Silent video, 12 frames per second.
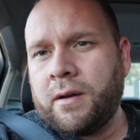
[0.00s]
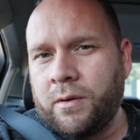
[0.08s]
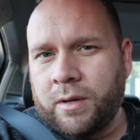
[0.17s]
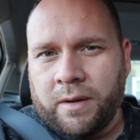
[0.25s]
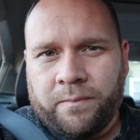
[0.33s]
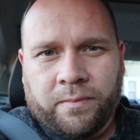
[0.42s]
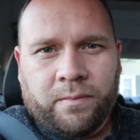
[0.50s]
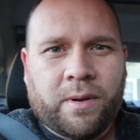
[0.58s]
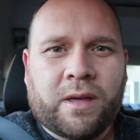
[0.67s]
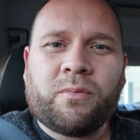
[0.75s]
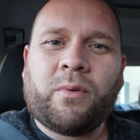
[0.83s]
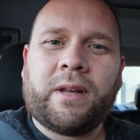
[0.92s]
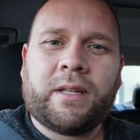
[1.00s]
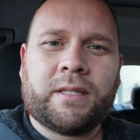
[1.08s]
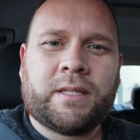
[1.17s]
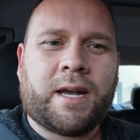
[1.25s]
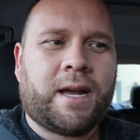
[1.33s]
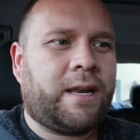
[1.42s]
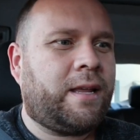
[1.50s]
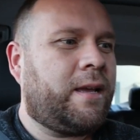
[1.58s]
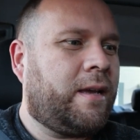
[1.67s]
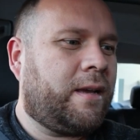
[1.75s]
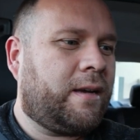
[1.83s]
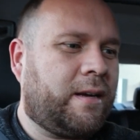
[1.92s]
Okay, Beth went inside.
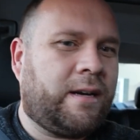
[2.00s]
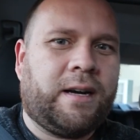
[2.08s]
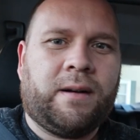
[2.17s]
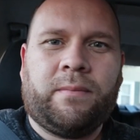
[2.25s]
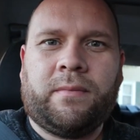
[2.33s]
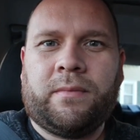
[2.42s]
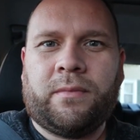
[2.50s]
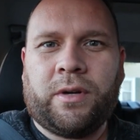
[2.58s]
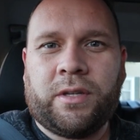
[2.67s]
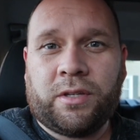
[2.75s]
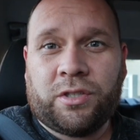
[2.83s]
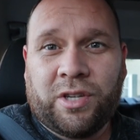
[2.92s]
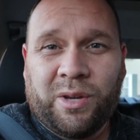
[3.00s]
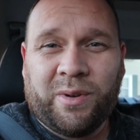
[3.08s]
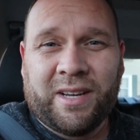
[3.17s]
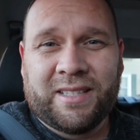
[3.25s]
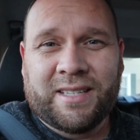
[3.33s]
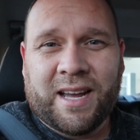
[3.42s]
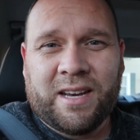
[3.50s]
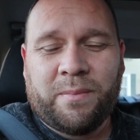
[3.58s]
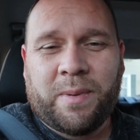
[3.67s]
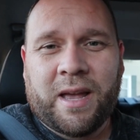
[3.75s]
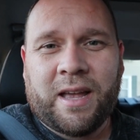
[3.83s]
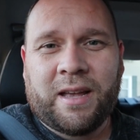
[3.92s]
Um, reason she went inside
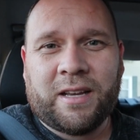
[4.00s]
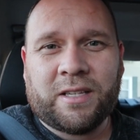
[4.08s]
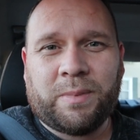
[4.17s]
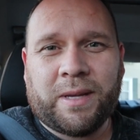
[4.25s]
to pay is